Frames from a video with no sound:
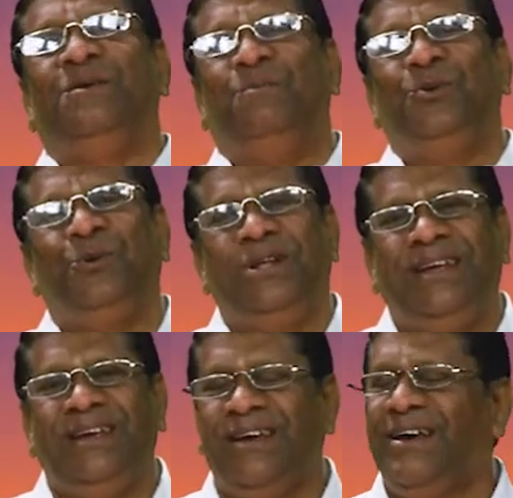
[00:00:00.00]

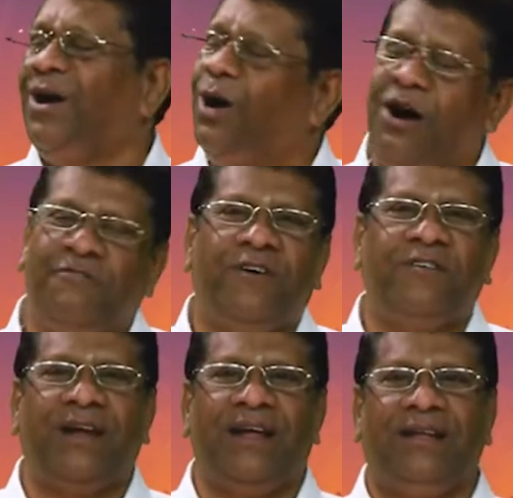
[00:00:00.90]
beauty of
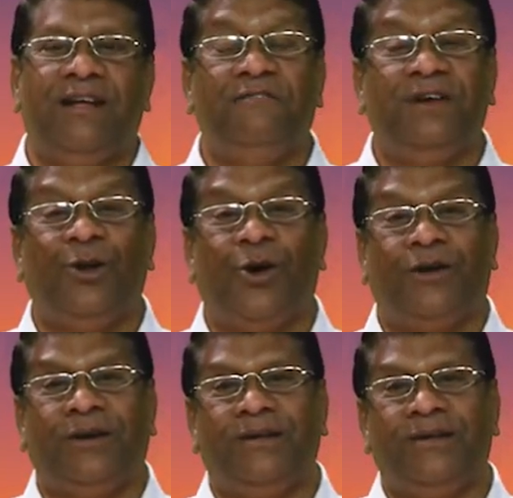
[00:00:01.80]
our loving
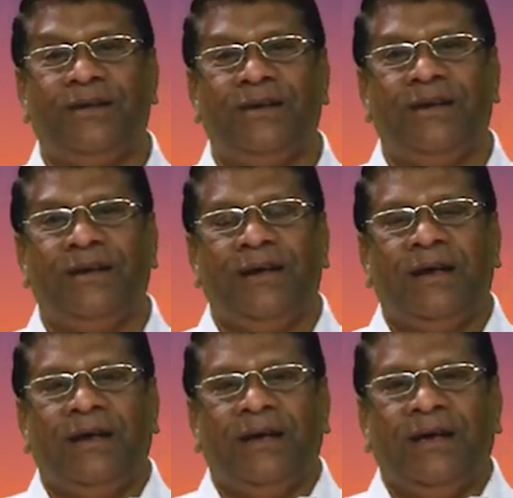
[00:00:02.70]
Lord.
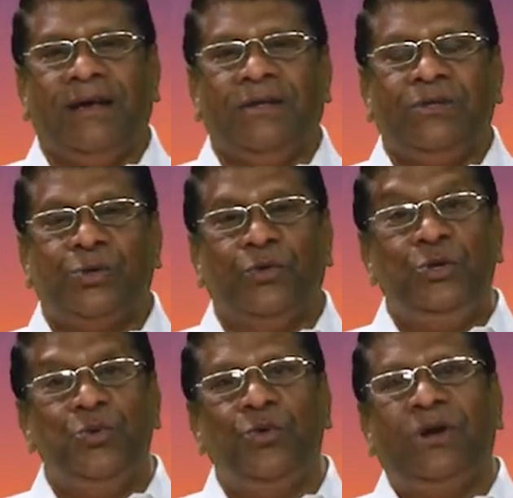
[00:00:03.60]
So
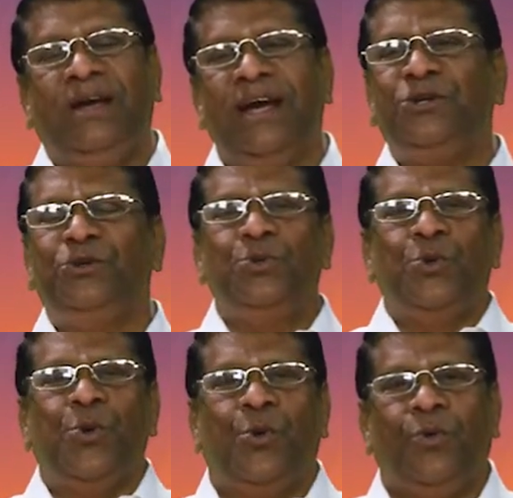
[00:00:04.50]
you get to
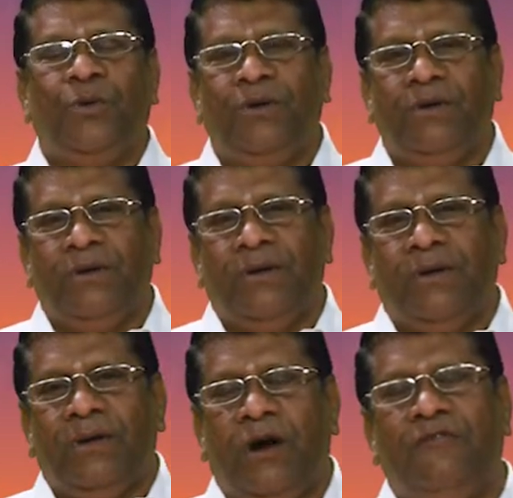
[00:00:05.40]
know
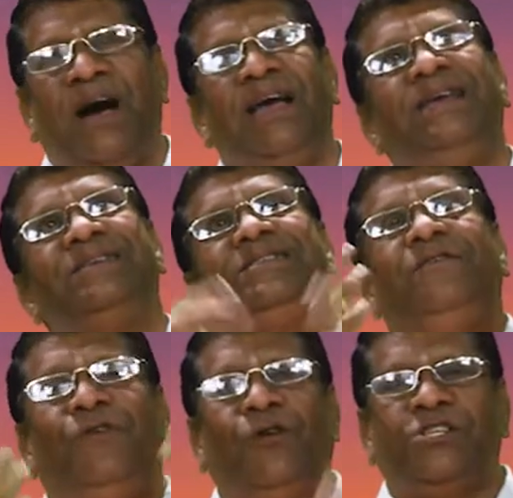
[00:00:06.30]
of highest
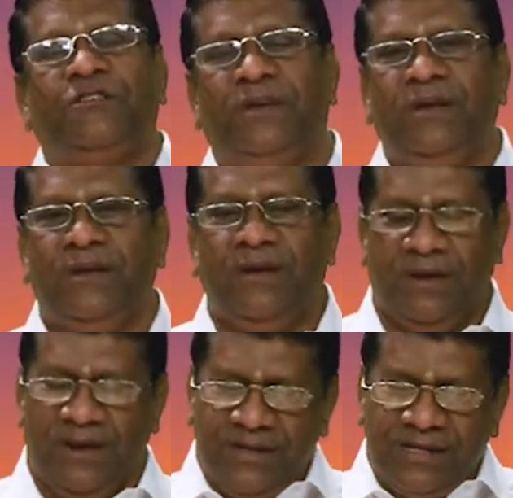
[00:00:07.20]
philosophy
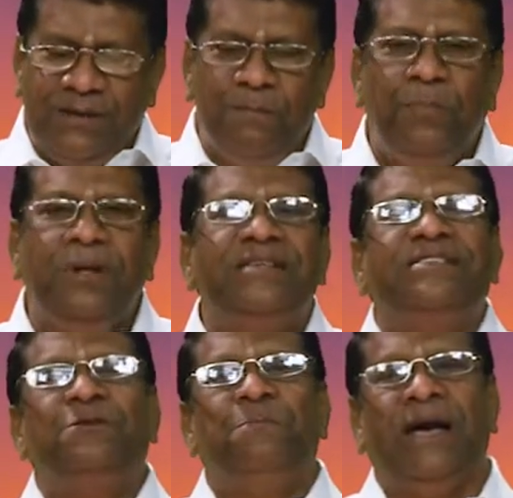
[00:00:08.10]
in the
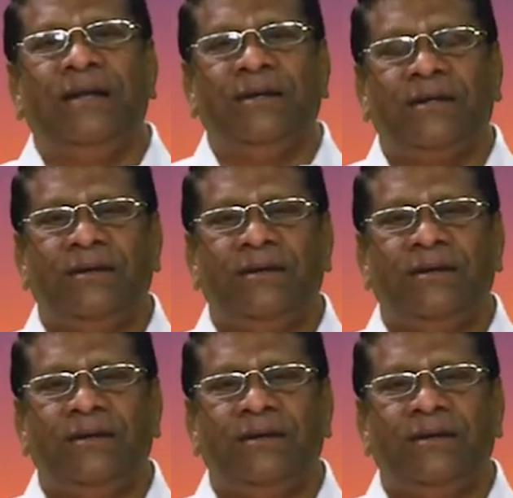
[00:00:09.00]
simplest manner,